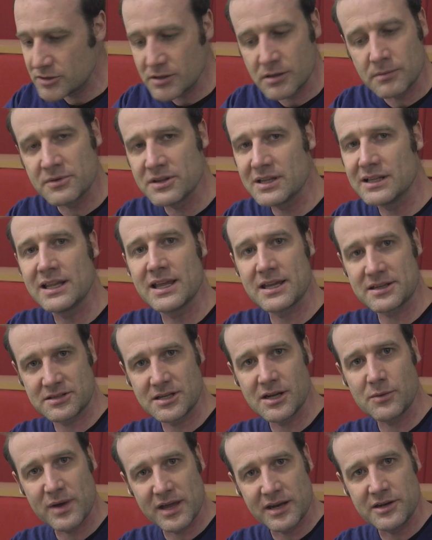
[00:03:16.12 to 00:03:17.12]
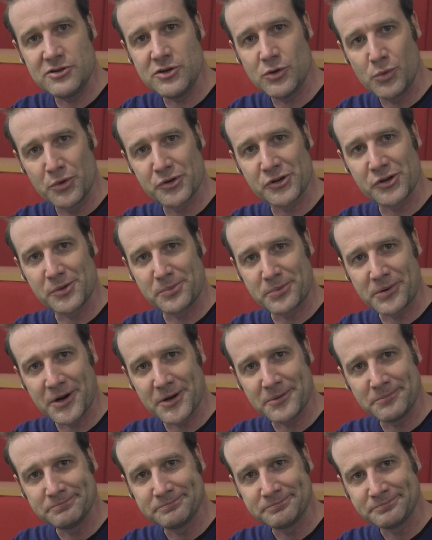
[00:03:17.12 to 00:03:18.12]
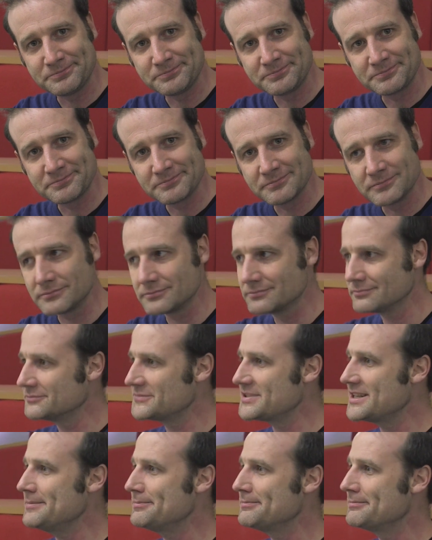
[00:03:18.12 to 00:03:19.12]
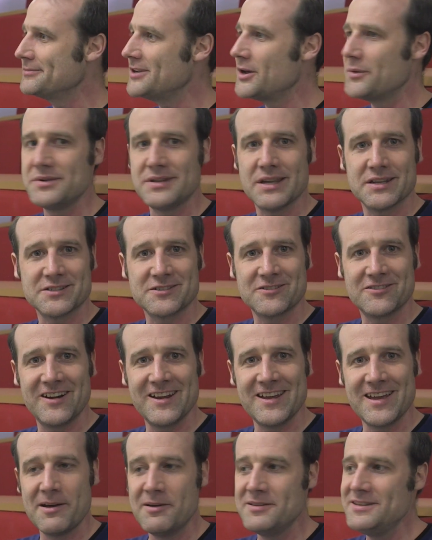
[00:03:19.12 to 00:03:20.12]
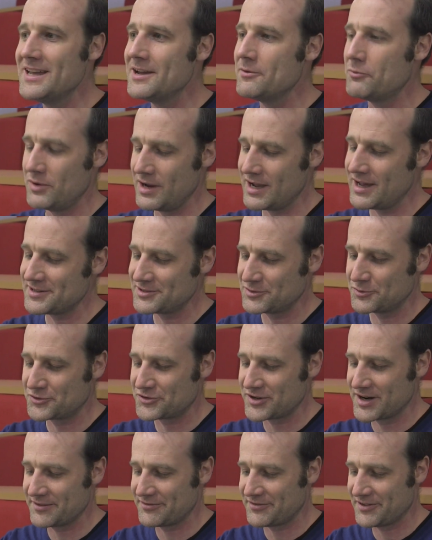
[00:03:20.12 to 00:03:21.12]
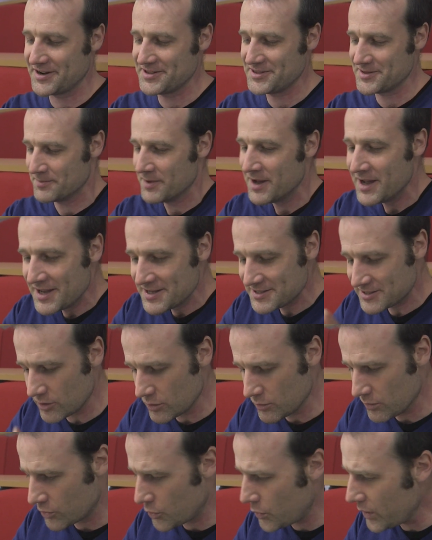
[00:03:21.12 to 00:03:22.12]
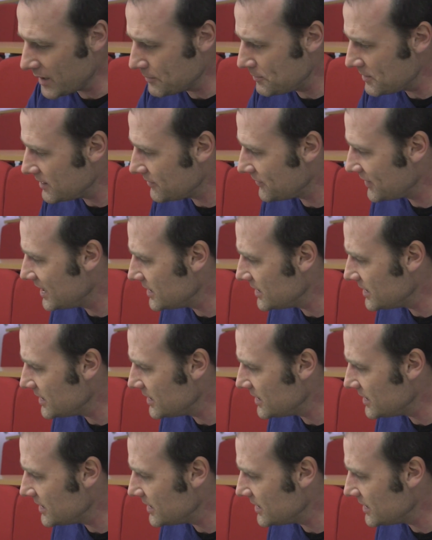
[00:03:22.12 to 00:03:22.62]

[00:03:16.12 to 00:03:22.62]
Do you remember the last time we had a new Woodall prime? See, no one does, right? And yet we are still trying to find them. So, quick bit of